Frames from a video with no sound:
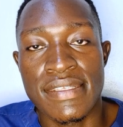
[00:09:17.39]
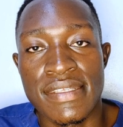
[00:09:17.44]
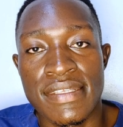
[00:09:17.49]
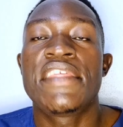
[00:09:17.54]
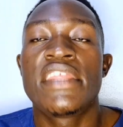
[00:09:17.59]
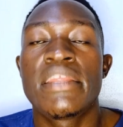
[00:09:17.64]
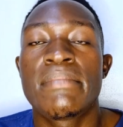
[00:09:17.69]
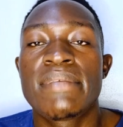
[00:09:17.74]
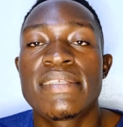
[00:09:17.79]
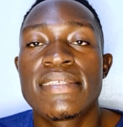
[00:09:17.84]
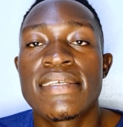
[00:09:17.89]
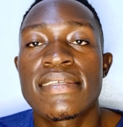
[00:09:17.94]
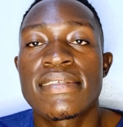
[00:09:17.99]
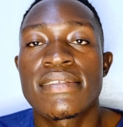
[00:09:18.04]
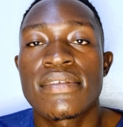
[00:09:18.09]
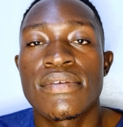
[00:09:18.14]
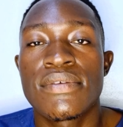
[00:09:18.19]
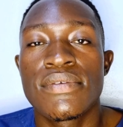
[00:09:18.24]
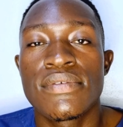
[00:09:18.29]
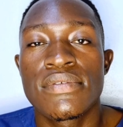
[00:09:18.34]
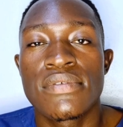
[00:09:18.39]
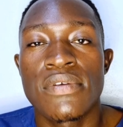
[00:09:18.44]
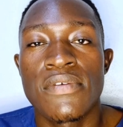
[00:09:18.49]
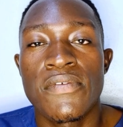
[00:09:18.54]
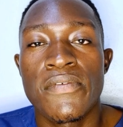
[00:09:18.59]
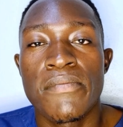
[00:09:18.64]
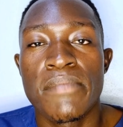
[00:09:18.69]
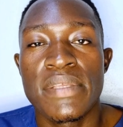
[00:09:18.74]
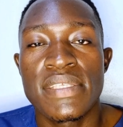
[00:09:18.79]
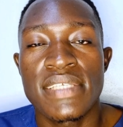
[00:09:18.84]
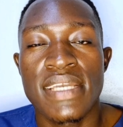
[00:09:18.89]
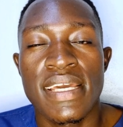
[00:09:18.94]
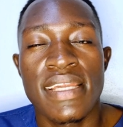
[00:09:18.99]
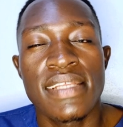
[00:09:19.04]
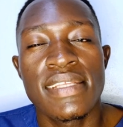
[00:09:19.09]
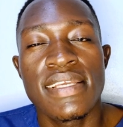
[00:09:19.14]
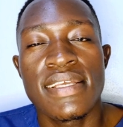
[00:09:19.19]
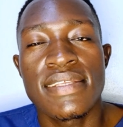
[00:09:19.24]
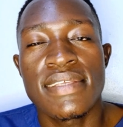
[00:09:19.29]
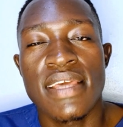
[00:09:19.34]
The number six cause of
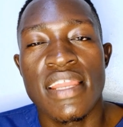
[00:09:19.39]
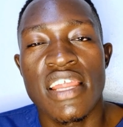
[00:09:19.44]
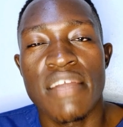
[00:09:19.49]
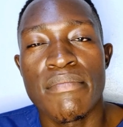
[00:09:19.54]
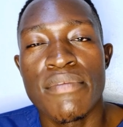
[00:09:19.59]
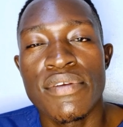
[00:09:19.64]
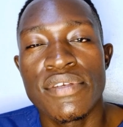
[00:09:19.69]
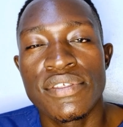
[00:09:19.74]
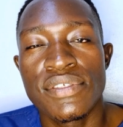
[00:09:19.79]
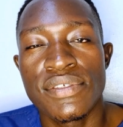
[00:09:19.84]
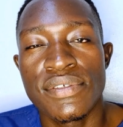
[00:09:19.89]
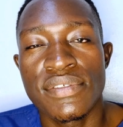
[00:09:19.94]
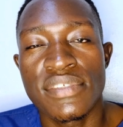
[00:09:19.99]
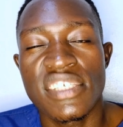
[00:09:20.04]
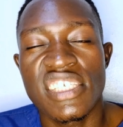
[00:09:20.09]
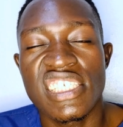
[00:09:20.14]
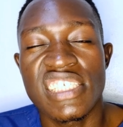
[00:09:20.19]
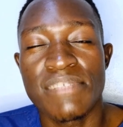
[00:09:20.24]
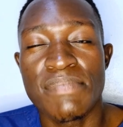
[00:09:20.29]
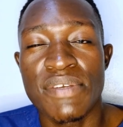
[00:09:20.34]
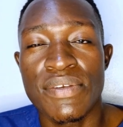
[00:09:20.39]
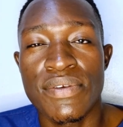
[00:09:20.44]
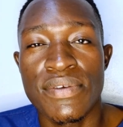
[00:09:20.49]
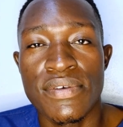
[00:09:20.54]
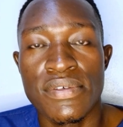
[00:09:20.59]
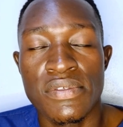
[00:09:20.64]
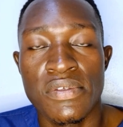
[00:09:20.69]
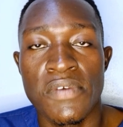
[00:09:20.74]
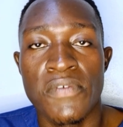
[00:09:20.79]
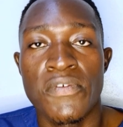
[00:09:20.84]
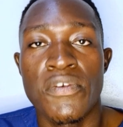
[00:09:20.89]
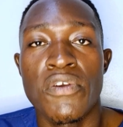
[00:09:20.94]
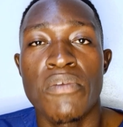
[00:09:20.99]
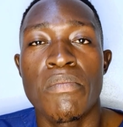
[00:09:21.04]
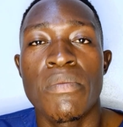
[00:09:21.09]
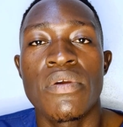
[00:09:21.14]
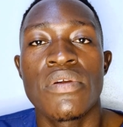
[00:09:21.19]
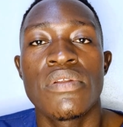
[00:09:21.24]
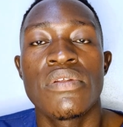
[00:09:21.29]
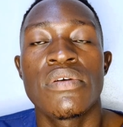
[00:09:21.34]
miscarriages and abortions is because of
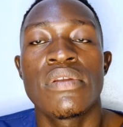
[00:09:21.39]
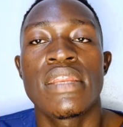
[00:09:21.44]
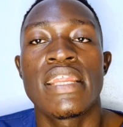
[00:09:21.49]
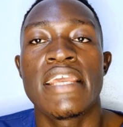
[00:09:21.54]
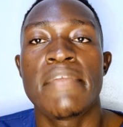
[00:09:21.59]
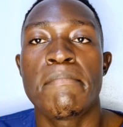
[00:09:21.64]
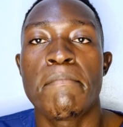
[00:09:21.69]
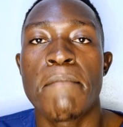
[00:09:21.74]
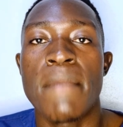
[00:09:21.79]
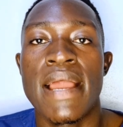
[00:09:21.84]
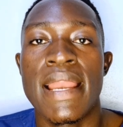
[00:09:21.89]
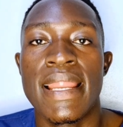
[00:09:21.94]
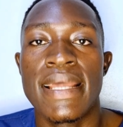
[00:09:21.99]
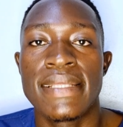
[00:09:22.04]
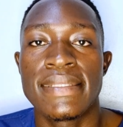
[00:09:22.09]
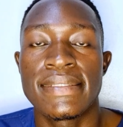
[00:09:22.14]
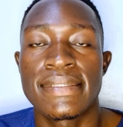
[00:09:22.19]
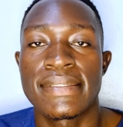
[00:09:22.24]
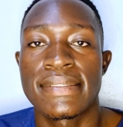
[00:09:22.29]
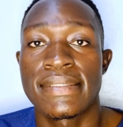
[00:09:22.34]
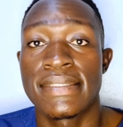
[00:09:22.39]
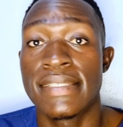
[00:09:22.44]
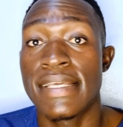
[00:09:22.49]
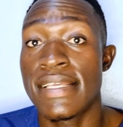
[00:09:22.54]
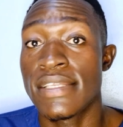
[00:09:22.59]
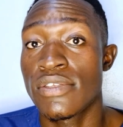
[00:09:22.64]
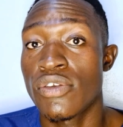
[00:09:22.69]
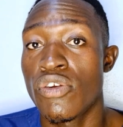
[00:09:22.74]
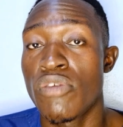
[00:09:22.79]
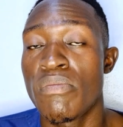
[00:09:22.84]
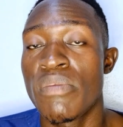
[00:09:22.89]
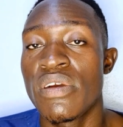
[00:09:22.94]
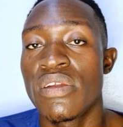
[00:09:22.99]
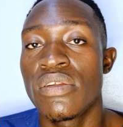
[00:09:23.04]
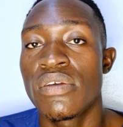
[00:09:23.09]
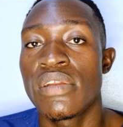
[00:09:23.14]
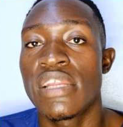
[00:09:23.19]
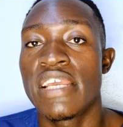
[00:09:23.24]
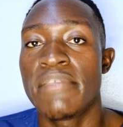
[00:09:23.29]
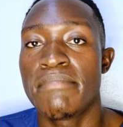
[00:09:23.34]
hormonal imbalance. Yes,
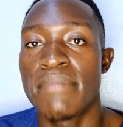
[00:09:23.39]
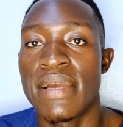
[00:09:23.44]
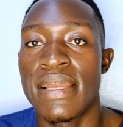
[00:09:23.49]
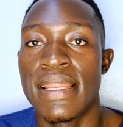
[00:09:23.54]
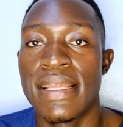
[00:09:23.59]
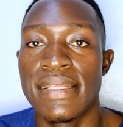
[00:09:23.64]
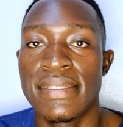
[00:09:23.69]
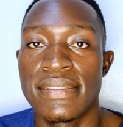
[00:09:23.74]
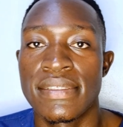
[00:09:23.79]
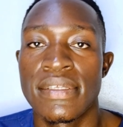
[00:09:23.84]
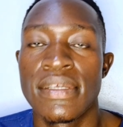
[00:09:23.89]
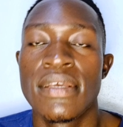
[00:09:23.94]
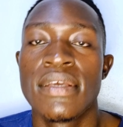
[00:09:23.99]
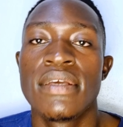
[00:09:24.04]
hormonal imbalance.